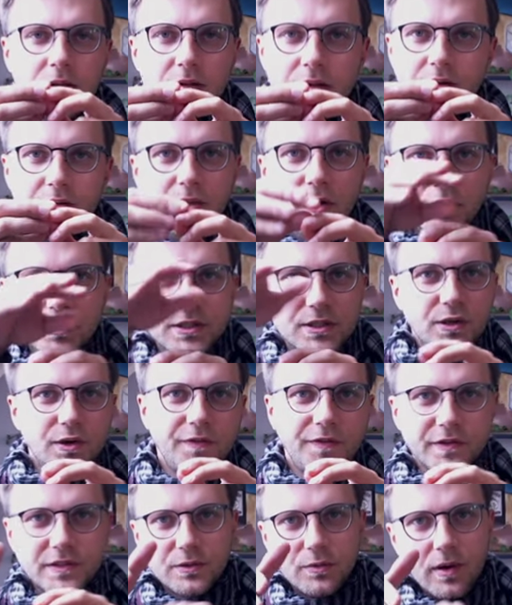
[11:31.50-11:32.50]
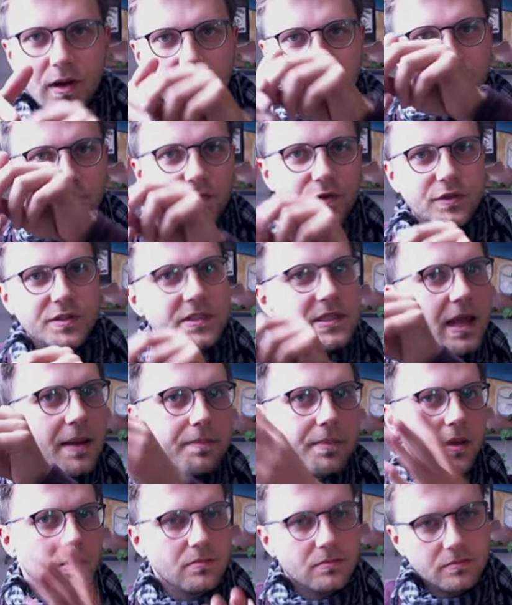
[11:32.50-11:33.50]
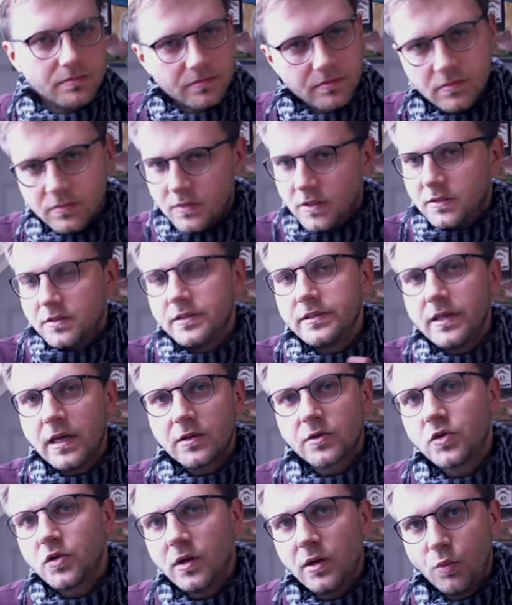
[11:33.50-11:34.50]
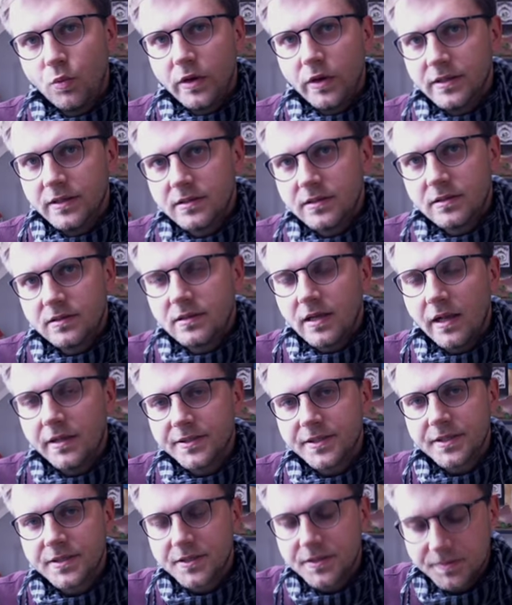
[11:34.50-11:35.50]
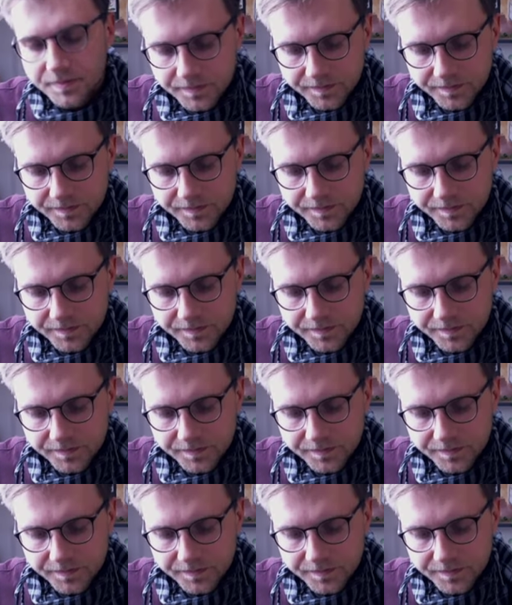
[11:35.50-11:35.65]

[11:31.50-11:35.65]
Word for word: no surface around for snapping. This is actually what it tells us.